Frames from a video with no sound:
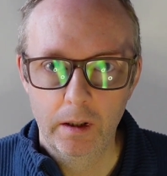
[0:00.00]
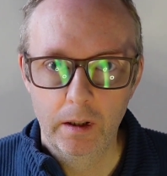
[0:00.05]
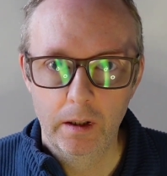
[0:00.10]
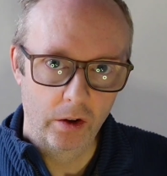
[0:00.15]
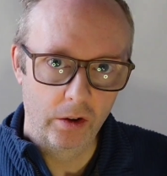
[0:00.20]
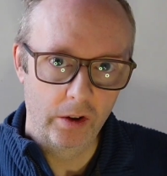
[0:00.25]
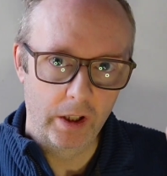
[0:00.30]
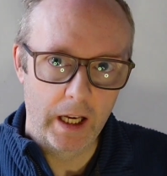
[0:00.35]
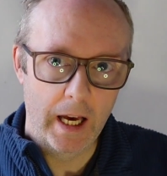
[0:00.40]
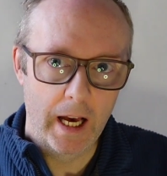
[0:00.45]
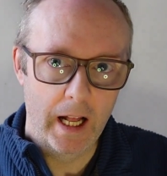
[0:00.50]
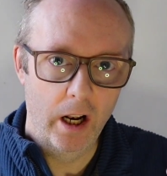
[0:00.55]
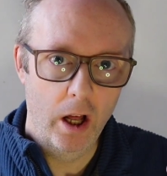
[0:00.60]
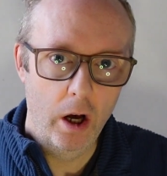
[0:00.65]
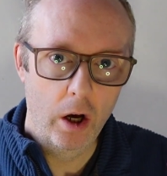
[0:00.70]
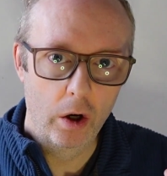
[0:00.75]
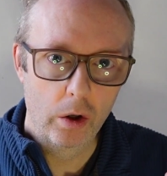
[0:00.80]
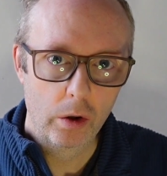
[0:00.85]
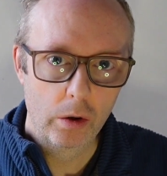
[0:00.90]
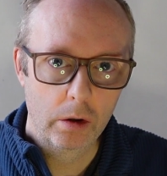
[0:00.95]
To say
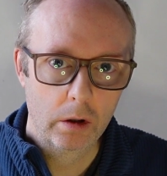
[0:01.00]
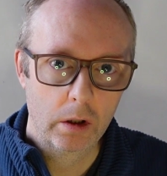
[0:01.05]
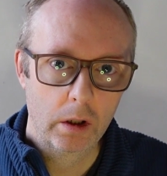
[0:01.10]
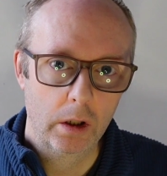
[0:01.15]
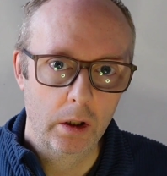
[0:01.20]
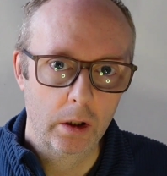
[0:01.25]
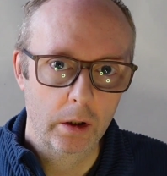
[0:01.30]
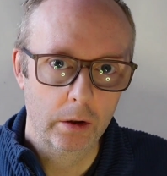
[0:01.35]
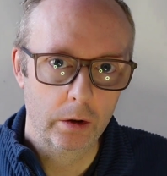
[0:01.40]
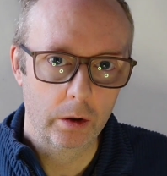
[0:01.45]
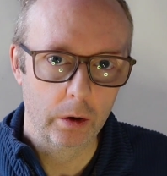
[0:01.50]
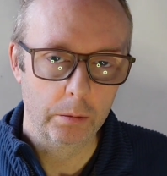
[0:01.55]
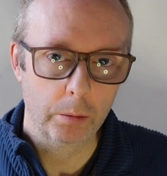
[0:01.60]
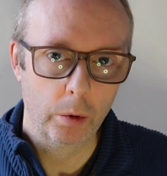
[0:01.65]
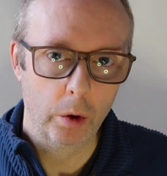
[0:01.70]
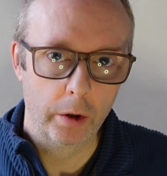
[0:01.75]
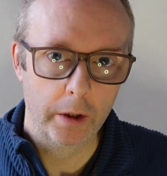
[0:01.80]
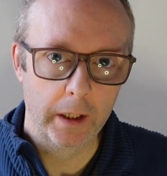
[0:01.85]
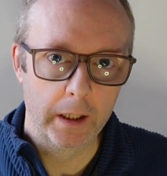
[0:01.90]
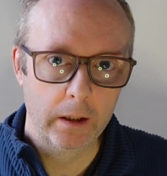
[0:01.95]
hello, good
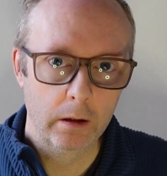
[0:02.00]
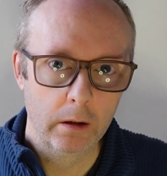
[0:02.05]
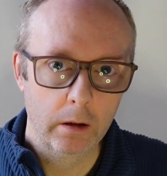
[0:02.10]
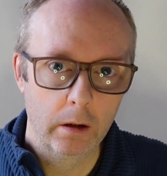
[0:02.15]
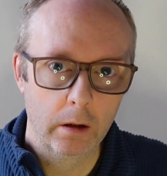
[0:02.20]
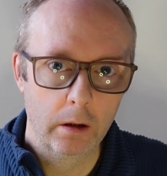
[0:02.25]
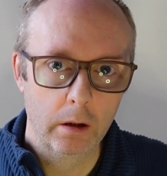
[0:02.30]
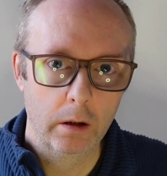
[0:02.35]
morning,